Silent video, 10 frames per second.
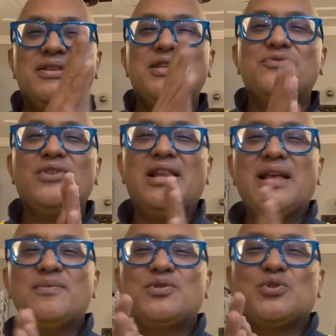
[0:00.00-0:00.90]
This will
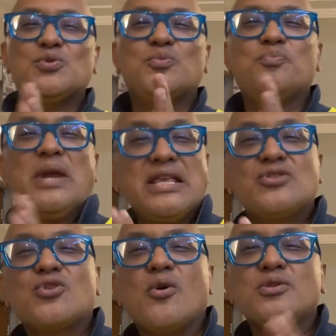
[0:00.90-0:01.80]
help to
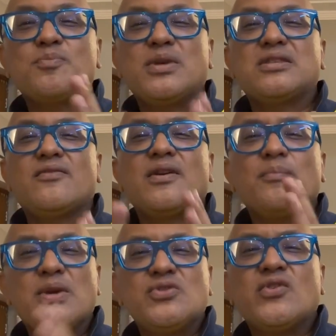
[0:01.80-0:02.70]
brainstorm specific,
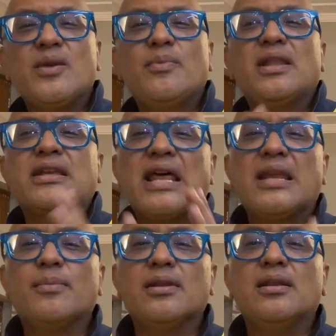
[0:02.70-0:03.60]
measurable,
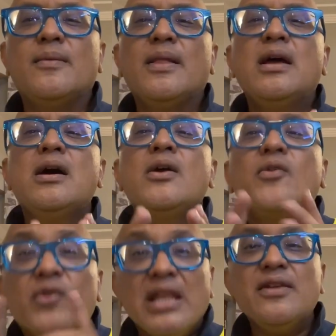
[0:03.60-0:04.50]
attainable,
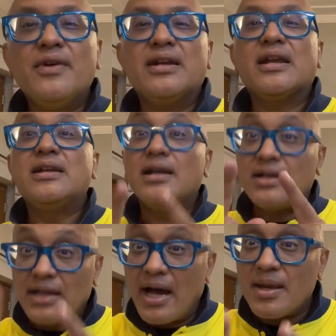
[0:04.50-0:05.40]
relevant and
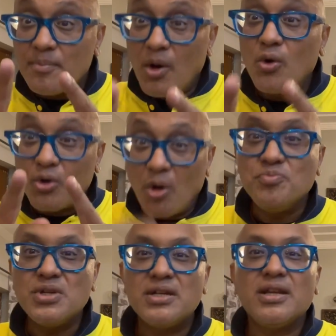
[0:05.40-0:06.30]
time bound
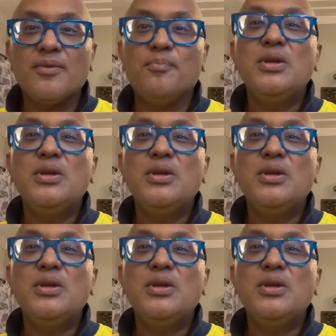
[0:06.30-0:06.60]
objective.